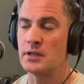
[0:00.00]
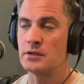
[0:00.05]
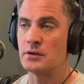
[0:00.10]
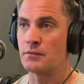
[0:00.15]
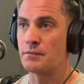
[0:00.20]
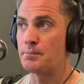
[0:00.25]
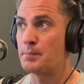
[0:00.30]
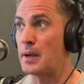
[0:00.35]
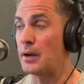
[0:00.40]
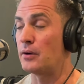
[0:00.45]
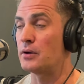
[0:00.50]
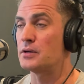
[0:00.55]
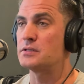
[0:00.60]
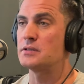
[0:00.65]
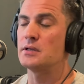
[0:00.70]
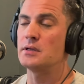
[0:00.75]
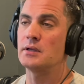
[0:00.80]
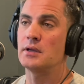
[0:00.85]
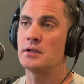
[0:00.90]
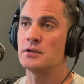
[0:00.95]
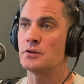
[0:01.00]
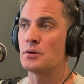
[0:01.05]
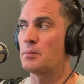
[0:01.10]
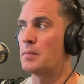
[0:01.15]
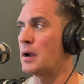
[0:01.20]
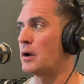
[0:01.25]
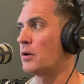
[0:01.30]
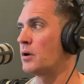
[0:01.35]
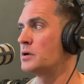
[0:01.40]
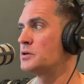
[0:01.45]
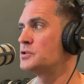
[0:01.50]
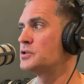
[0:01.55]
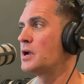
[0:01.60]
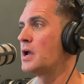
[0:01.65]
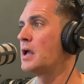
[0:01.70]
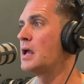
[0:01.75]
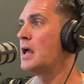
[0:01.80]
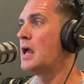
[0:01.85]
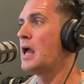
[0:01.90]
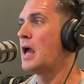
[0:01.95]
in your parenting, in your marriage.
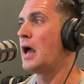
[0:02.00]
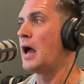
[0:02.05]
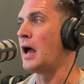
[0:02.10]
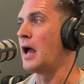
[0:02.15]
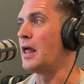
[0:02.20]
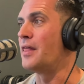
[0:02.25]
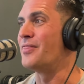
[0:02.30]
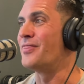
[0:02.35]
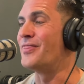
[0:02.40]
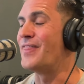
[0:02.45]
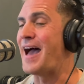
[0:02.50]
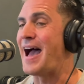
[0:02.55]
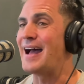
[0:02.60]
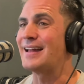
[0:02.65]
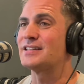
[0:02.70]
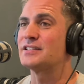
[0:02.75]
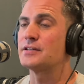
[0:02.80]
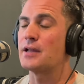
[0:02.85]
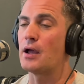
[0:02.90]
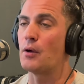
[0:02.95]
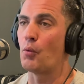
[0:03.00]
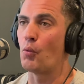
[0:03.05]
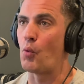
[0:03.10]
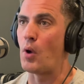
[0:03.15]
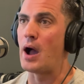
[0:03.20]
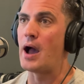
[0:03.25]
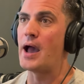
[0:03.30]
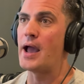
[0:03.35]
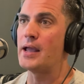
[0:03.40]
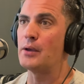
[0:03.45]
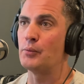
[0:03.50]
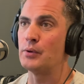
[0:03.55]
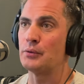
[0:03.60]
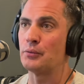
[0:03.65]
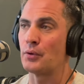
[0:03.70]
That's why we